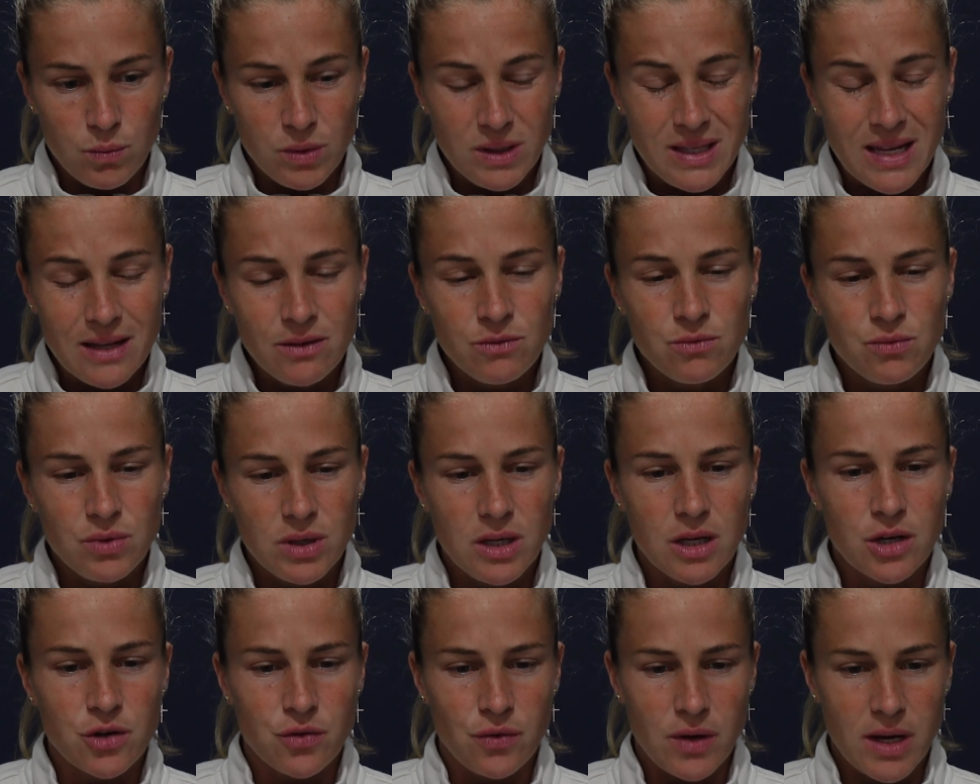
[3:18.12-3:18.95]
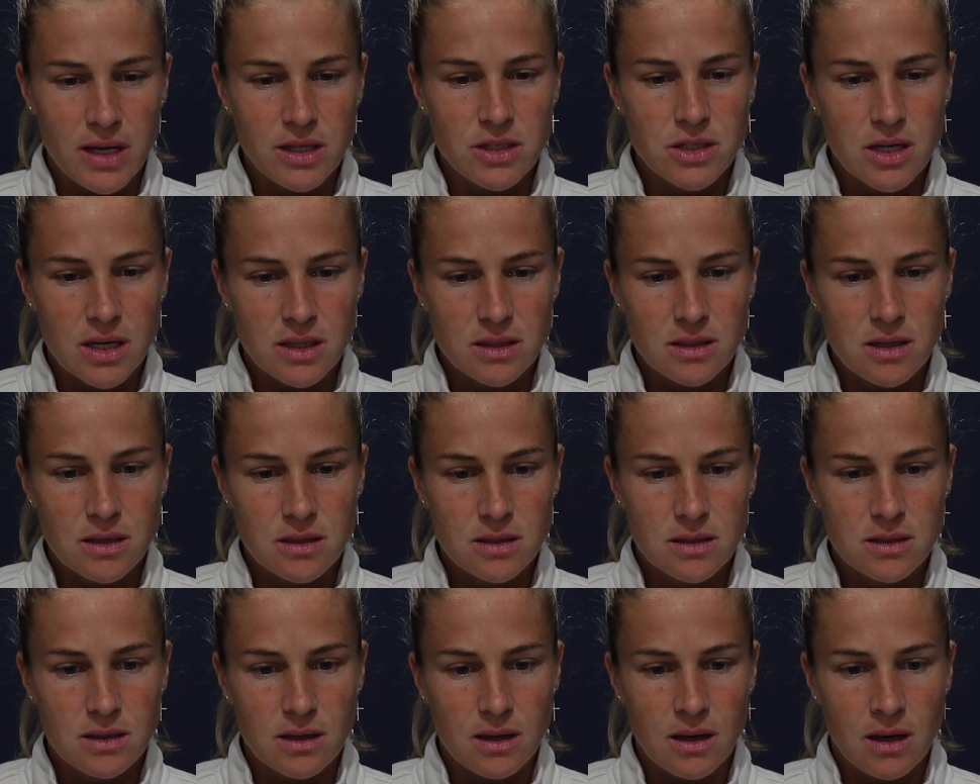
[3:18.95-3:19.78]
didn't really create
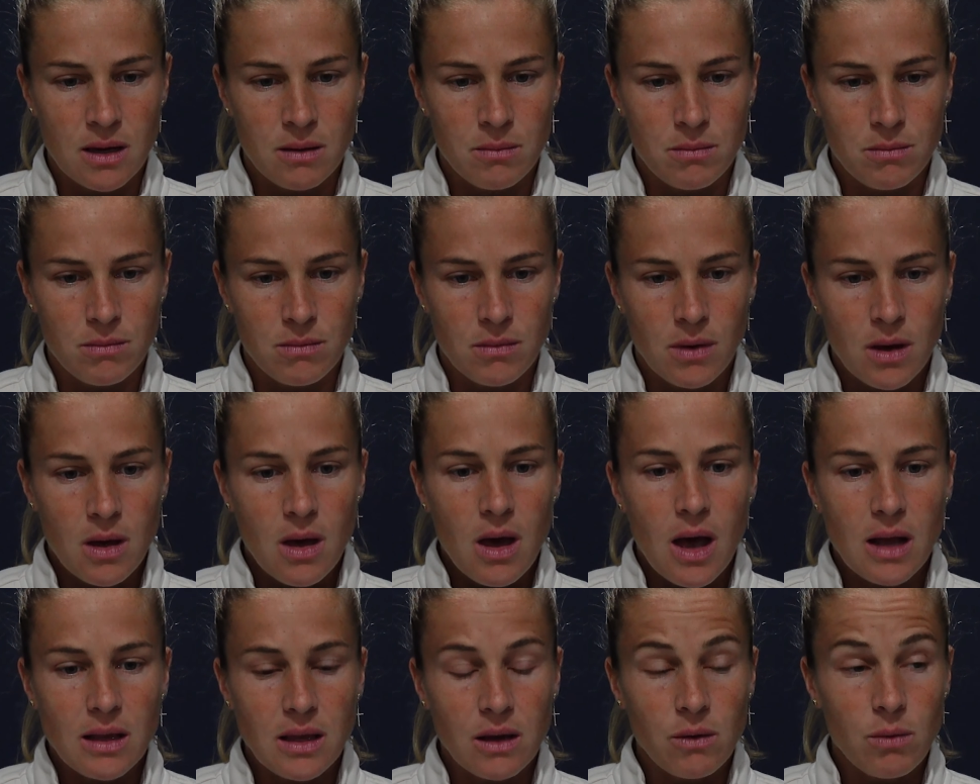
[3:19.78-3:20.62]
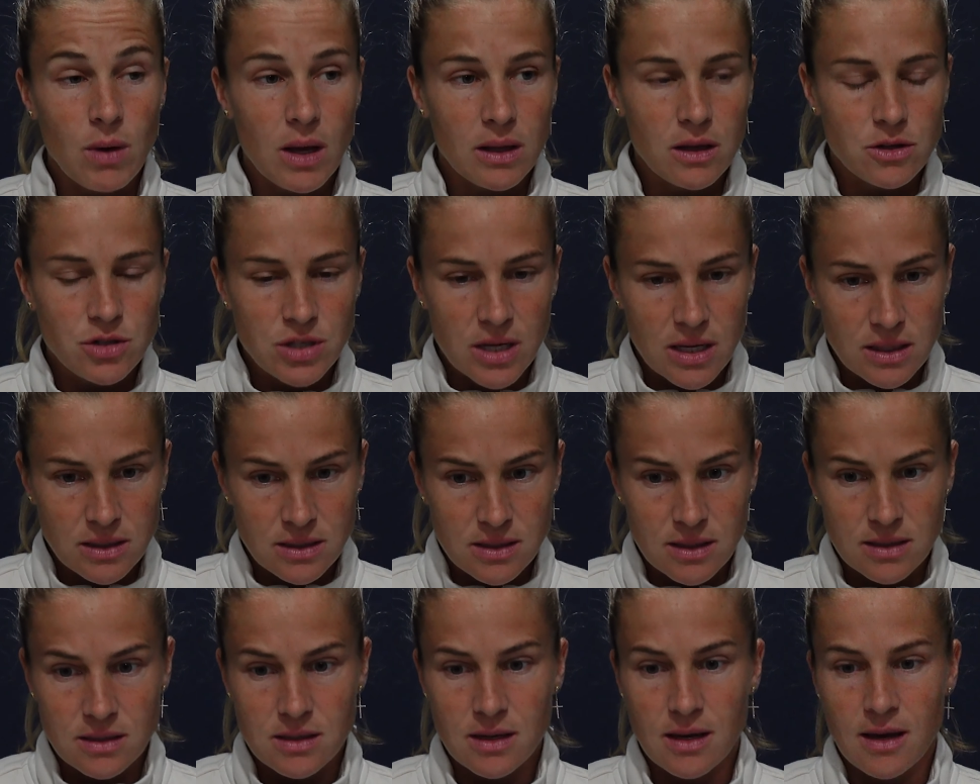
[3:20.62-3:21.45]
chances. Um, I think we had the
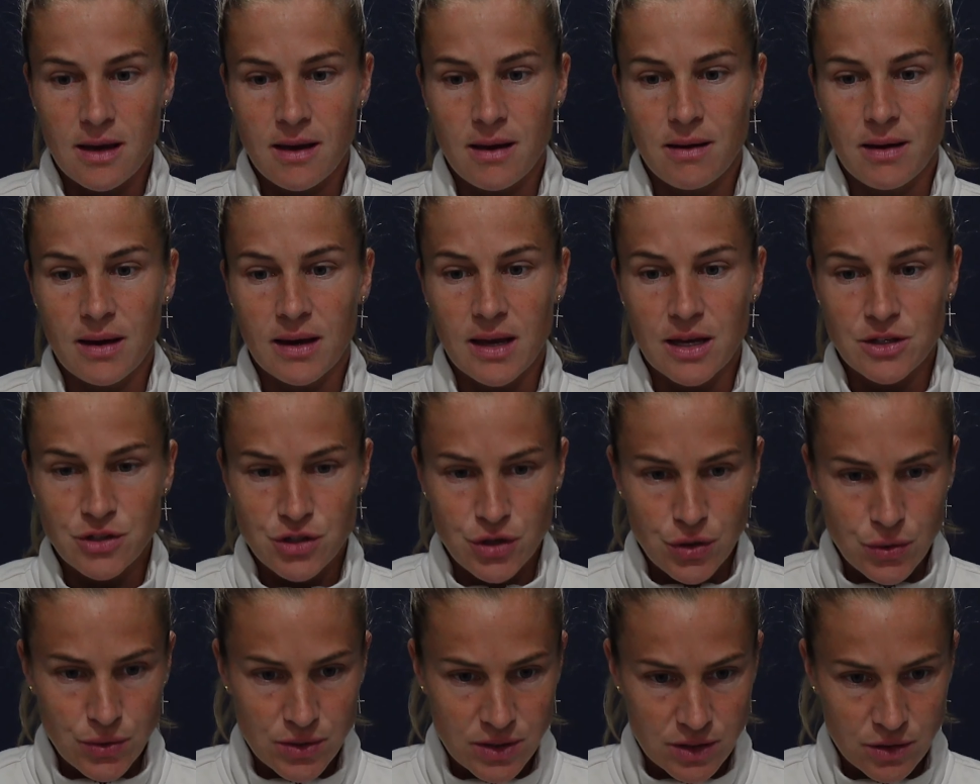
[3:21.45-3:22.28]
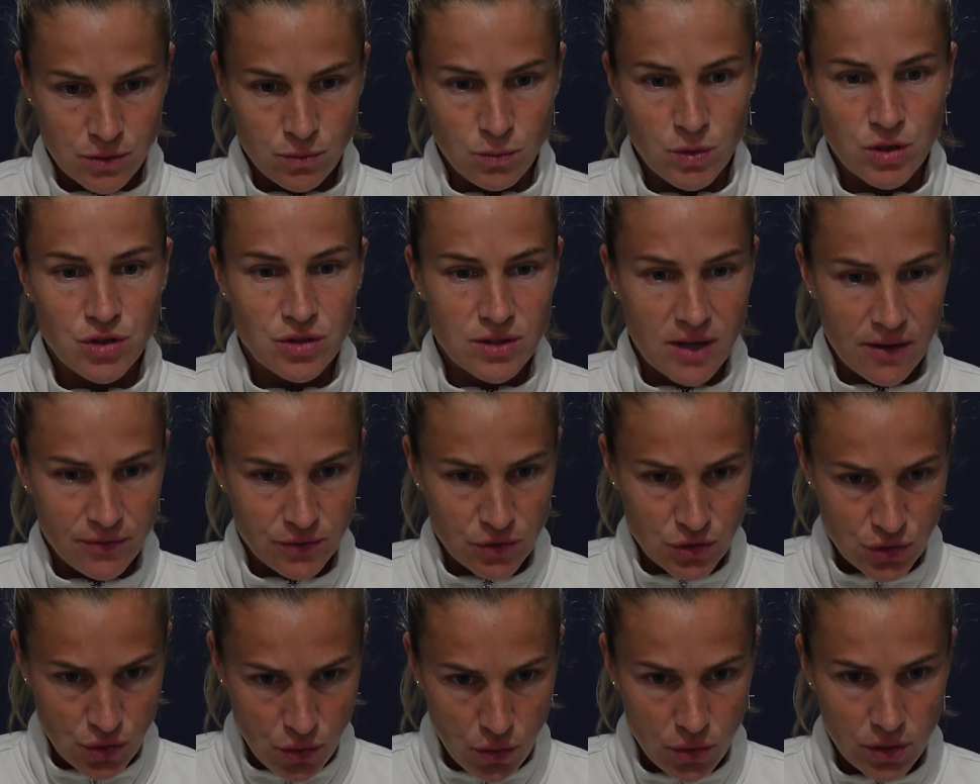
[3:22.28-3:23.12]
chances uh, against Houston. We just have
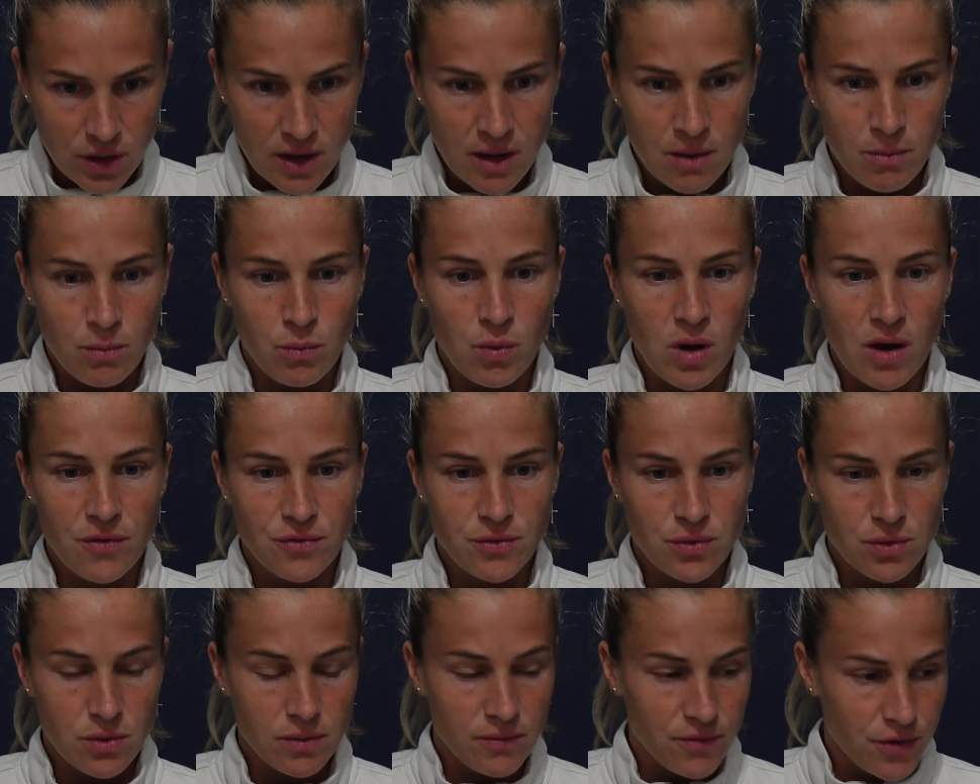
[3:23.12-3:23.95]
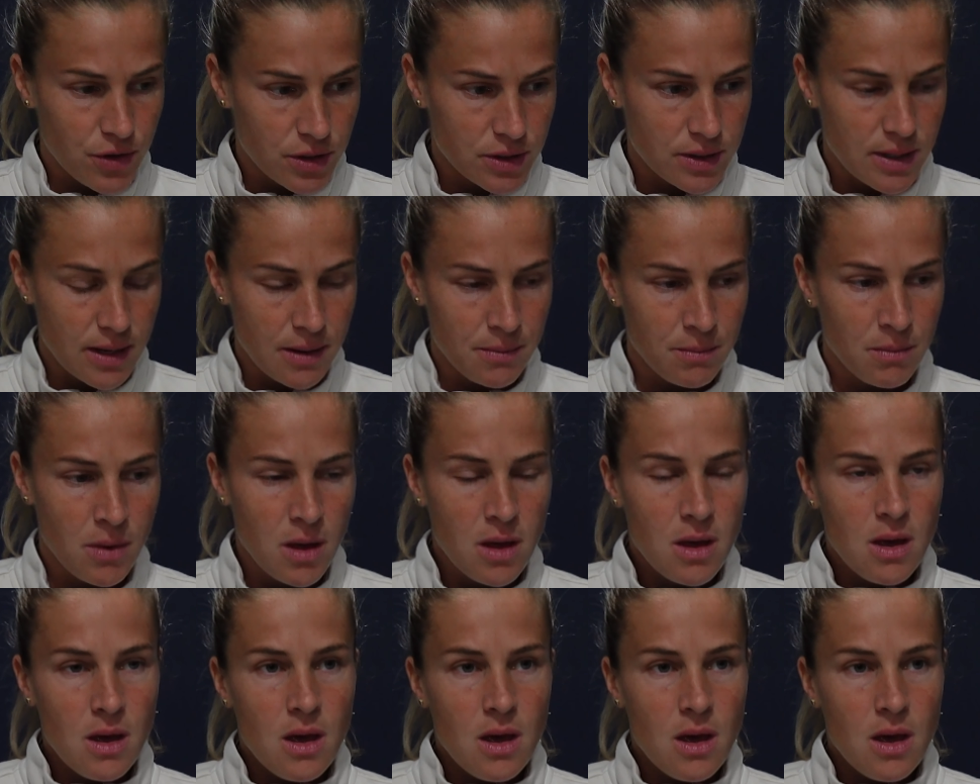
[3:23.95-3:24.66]
to score them. We have to convert them.